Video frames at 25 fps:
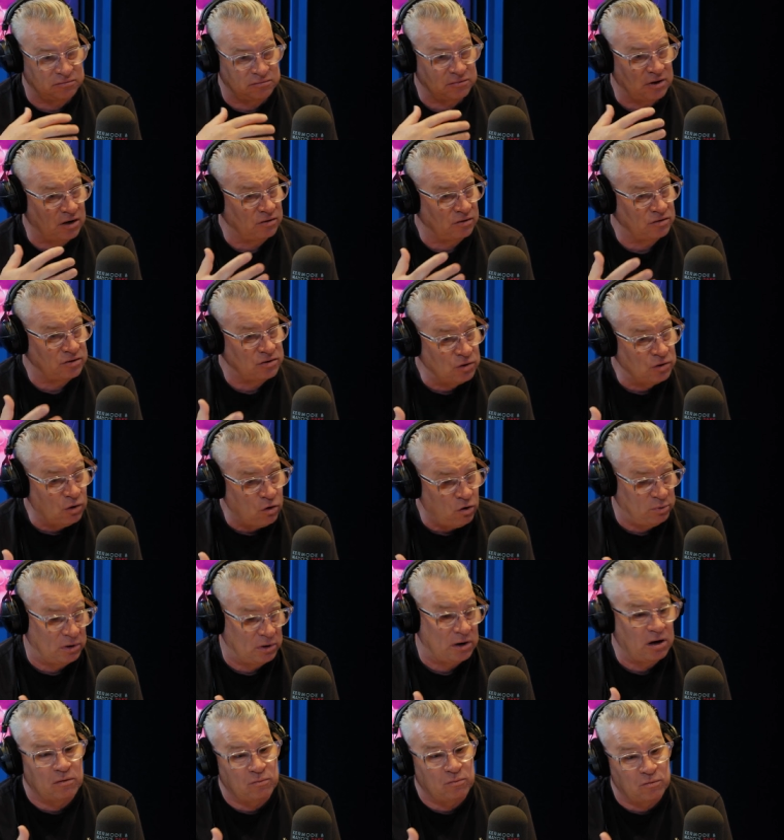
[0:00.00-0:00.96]
aren't
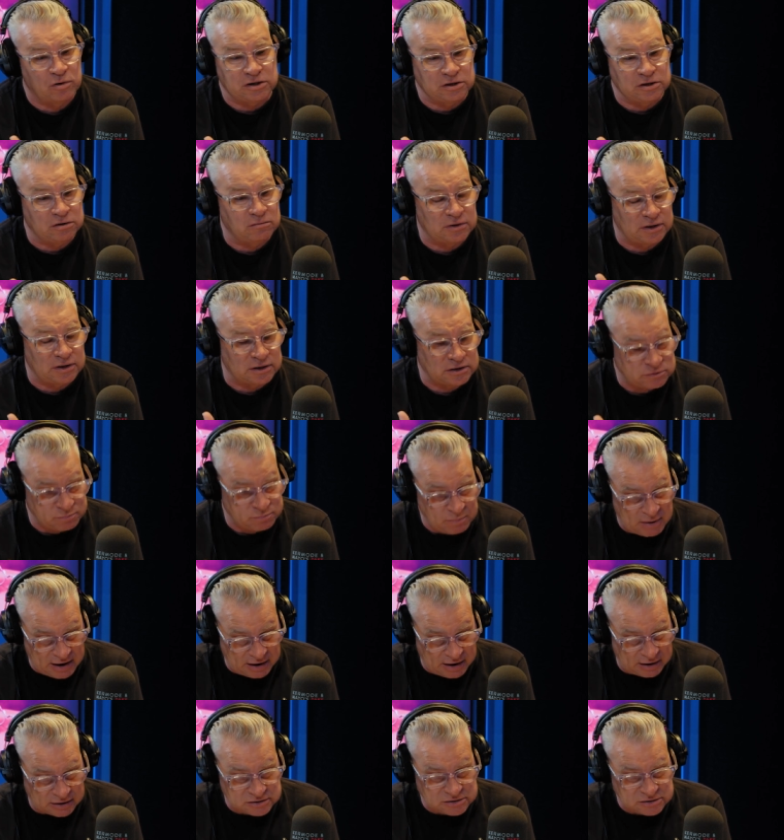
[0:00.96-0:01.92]
normal, aren't what you would
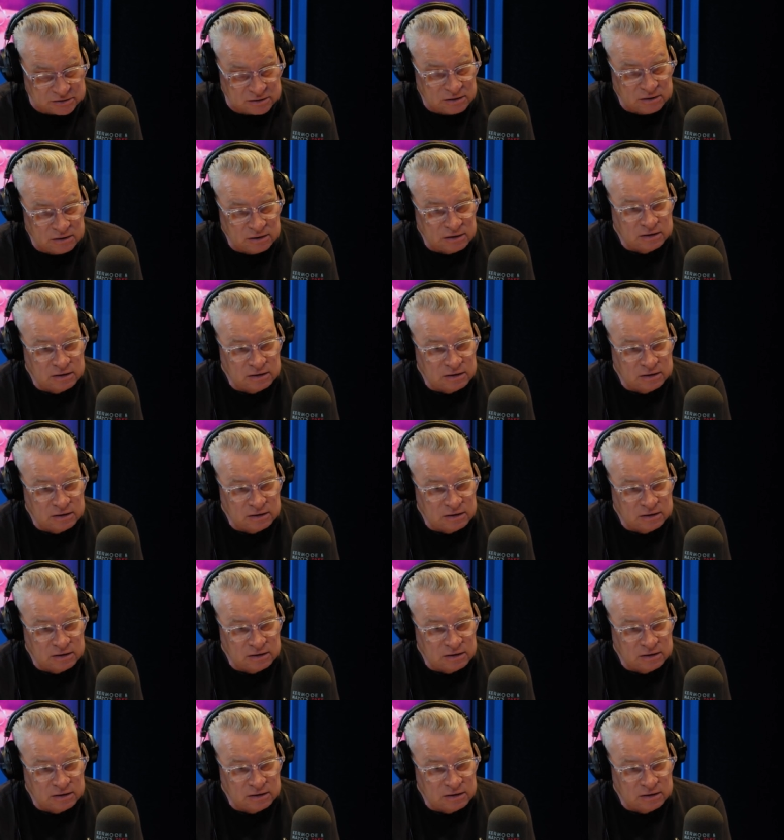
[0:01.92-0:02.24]
expect.